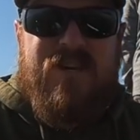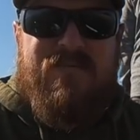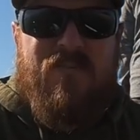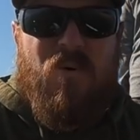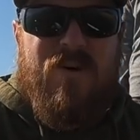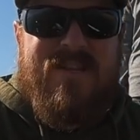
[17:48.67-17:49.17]
at
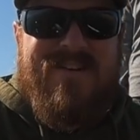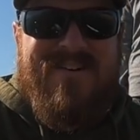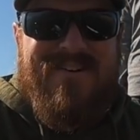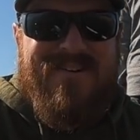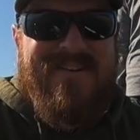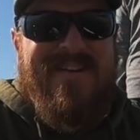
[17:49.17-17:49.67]
morning
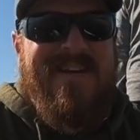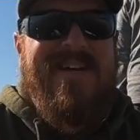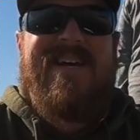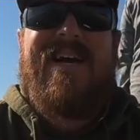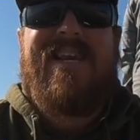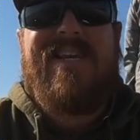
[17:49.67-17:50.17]
dawn,
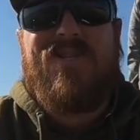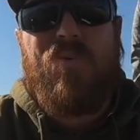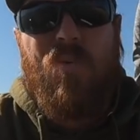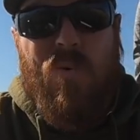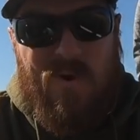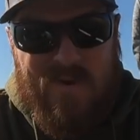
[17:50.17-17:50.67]
and it's
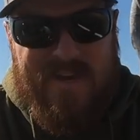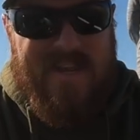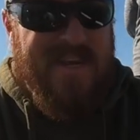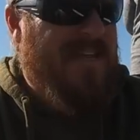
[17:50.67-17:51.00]
working.